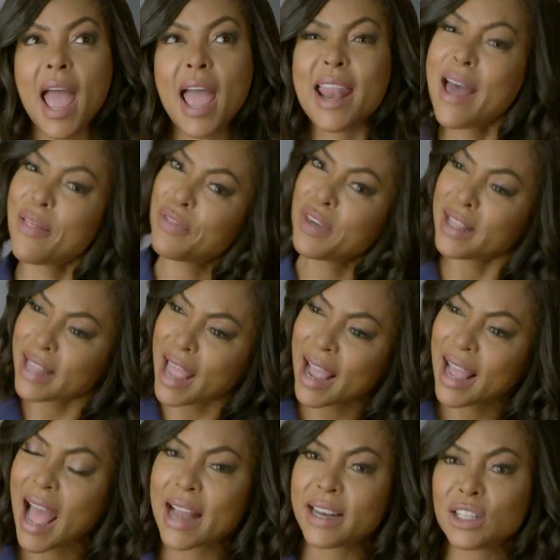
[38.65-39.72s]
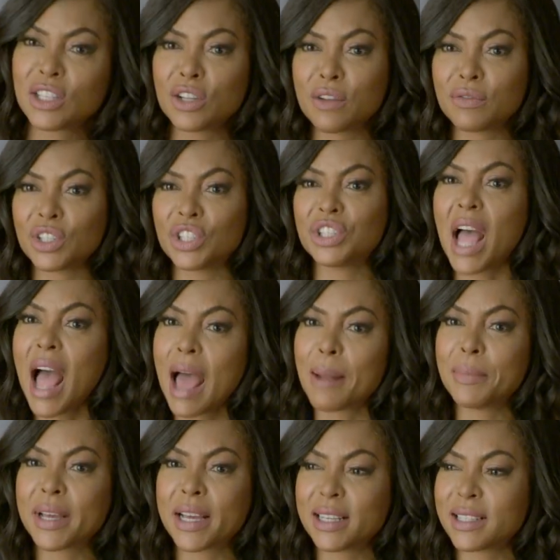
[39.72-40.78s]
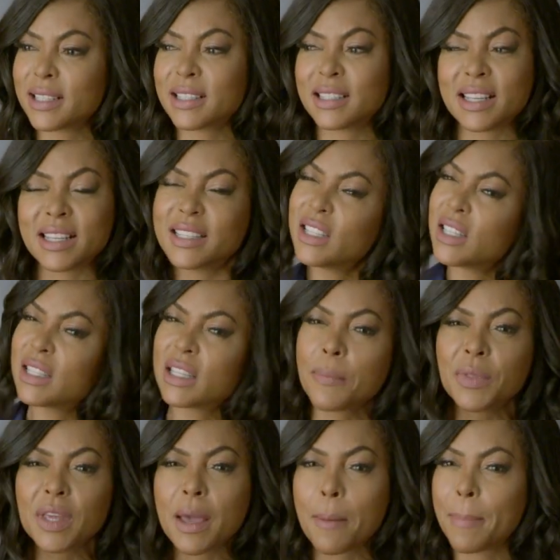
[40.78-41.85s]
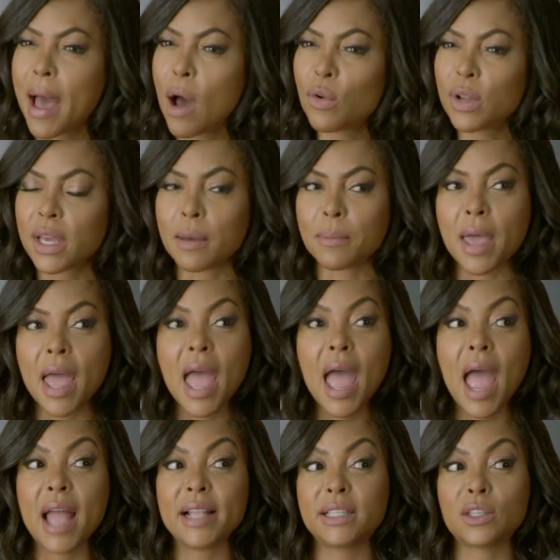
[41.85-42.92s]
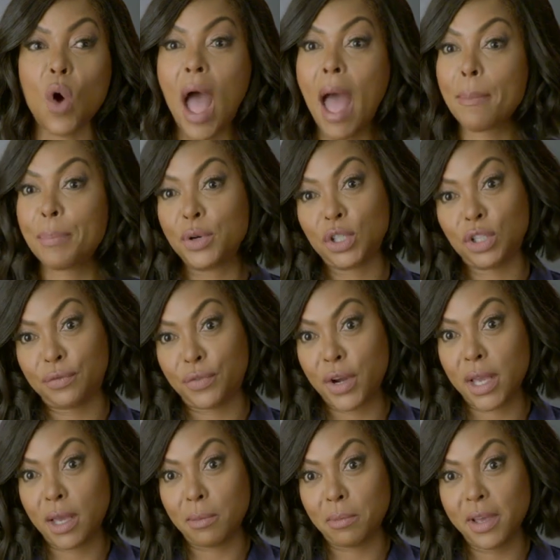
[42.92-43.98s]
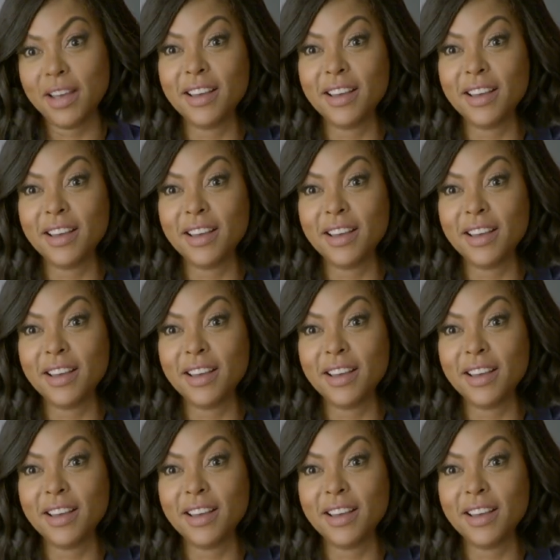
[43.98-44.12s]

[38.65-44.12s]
And I think that guy deserves a shot because it's just something about him. And so I pushed for him.